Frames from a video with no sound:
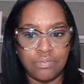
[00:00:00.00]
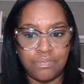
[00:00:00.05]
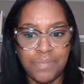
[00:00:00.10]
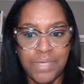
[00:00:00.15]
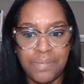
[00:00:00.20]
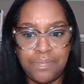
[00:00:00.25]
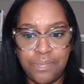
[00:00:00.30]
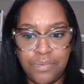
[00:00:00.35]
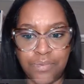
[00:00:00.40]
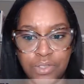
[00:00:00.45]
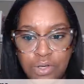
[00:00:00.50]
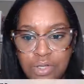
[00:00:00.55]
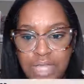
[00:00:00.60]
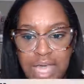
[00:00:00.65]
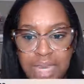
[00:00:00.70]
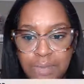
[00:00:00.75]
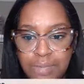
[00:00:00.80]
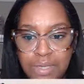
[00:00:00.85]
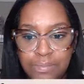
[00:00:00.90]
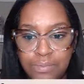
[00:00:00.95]
people, you know, a
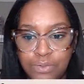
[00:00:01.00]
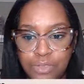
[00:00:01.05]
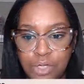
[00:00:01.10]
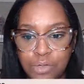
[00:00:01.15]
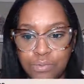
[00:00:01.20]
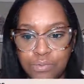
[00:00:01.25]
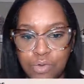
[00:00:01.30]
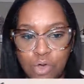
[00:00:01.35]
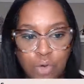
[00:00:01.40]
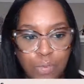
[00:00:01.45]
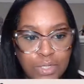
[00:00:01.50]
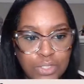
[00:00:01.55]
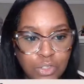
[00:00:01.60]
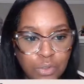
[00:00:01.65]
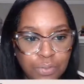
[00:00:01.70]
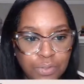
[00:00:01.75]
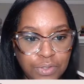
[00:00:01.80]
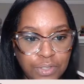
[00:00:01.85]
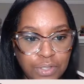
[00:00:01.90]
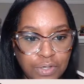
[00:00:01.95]
lot of people don't always
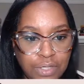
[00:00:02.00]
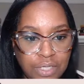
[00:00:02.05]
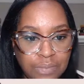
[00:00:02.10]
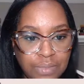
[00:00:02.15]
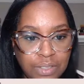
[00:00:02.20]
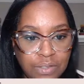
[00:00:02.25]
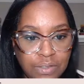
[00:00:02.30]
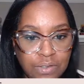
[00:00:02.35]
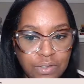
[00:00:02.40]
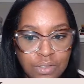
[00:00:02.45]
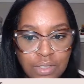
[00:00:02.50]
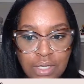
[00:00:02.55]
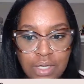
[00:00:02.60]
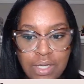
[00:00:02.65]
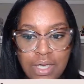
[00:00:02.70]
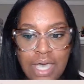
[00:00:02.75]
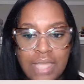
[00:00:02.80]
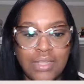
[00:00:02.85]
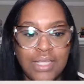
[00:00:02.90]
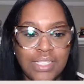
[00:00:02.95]
open their emails
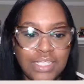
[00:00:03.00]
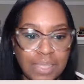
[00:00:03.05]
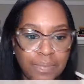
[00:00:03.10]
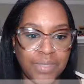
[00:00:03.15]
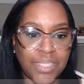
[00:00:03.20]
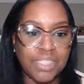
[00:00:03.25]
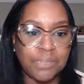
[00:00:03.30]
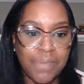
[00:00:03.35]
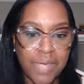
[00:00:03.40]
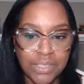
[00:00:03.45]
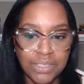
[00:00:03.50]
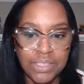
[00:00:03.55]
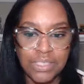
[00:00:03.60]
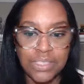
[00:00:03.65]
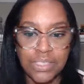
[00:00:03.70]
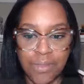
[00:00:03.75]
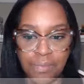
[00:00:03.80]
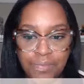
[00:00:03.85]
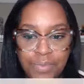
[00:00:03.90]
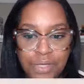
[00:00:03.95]
unless I'm expecting
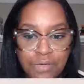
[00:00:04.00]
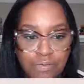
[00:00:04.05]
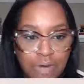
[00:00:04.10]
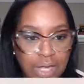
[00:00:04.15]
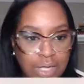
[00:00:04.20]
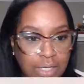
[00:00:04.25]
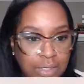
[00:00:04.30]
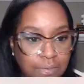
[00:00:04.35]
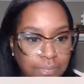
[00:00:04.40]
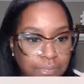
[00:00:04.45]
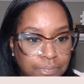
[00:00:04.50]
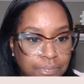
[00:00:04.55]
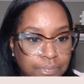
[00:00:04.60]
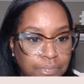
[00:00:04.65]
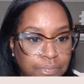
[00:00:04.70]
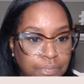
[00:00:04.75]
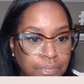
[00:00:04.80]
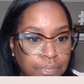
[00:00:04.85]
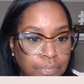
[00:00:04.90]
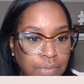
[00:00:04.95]
something, right?
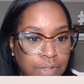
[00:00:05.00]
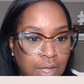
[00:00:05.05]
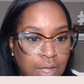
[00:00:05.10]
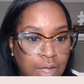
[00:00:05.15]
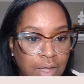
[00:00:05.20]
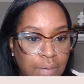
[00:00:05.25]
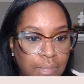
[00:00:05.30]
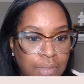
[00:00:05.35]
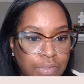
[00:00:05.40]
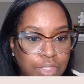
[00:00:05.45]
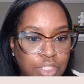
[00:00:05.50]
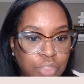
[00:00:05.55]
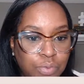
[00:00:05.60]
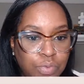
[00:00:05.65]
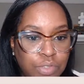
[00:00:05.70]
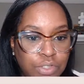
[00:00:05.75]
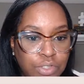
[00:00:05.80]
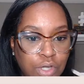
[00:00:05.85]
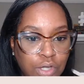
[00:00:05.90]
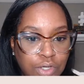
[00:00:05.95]
This
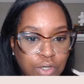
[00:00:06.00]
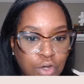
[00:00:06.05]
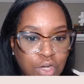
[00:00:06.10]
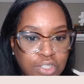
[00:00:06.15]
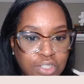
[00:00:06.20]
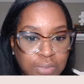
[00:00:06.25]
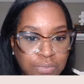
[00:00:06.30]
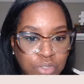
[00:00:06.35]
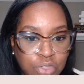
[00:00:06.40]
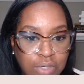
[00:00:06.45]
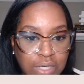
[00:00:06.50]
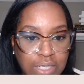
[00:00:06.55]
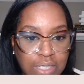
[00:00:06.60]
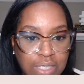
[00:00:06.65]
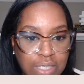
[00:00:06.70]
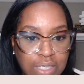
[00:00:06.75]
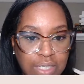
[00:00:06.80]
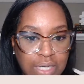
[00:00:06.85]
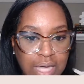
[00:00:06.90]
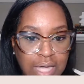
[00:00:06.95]
was an awesome
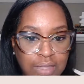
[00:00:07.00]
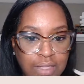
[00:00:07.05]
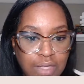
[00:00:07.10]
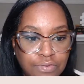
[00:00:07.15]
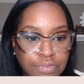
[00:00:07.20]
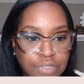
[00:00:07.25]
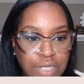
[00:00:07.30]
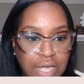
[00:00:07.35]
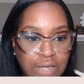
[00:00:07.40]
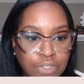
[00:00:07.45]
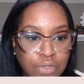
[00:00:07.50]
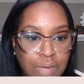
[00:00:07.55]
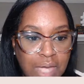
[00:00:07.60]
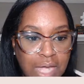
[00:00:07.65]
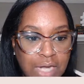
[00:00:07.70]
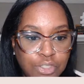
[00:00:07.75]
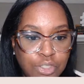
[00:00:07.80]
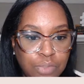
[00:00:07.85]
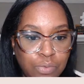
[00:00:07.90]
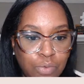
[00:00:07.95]
training. I loved how you
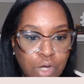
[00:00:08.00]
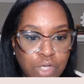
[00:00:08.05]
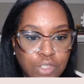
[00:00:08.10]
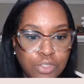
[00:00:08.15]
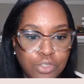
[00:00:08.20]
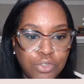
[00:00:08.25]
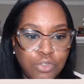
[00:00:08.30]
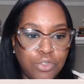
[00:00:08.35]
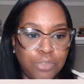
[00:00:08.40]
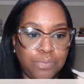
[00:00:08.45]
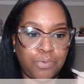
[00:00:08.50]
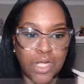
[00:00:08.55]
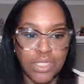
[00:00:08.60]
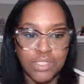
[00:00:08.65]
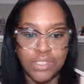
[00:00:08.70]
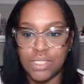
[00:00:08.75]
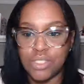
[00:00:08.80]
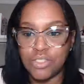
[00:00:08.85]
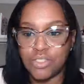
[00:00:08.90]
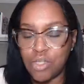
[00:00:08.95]
actually walked us through the
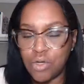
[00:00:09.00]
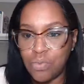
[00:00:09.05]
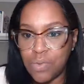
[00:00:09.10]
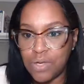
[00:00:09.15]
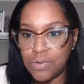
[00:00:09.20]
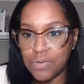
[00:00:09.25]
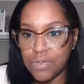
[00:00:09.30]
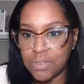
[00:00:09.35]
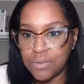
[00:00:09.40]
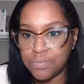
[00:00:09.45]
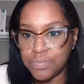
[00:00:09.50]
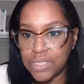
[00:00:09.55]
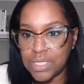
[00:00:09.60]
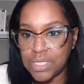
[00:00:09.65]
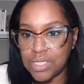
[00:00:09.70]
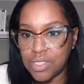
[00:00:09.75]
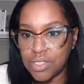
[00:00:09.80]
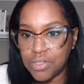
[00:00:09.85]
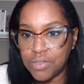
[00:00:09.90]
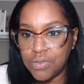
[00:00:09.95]
process. You're welcome.
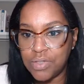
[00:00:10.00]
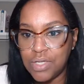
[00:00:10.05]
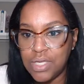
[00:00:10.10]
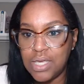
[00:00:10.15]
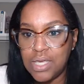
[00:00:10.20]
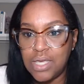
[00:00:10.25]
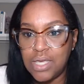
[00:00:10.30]
Thank you.